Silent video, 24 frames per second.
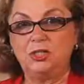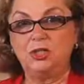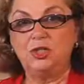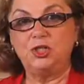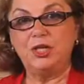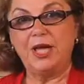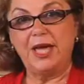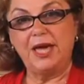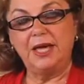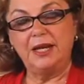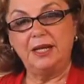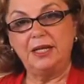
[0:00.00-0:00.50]

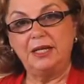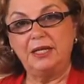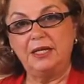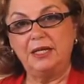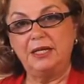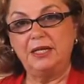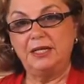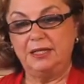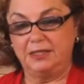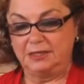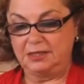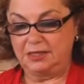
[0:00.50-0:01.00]
Janet
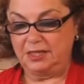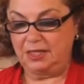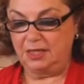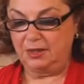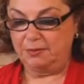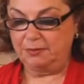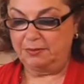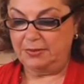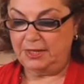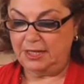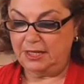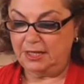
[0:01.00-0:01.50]
is the
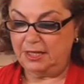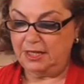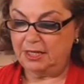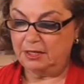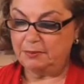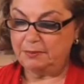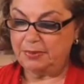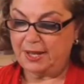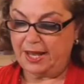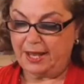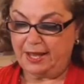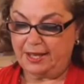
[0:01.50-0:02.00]

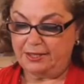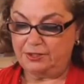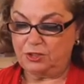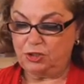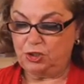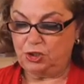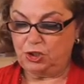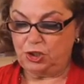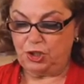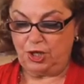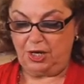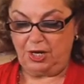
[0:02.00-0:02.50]
immediate
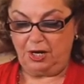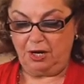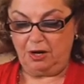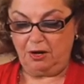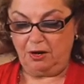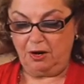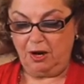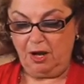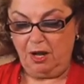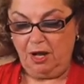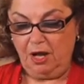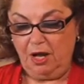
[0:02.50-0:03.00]
past chair
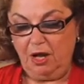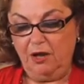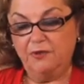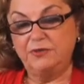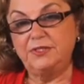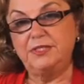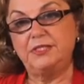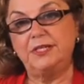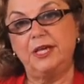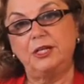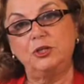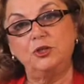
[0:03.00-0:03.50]
of
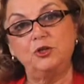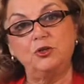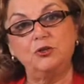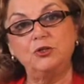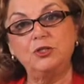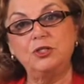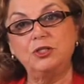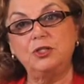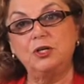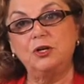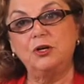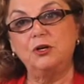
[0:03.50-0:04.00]

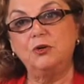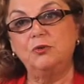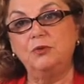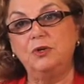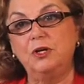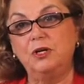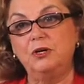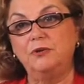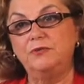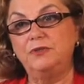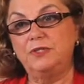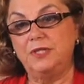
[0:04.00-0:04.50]

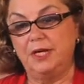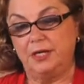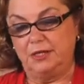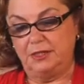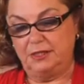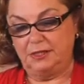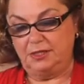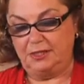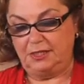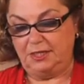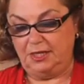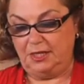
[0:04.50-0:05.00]
Centerstone of
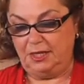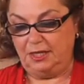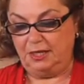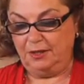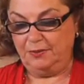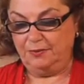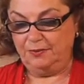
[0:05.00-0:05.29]
Tennessee,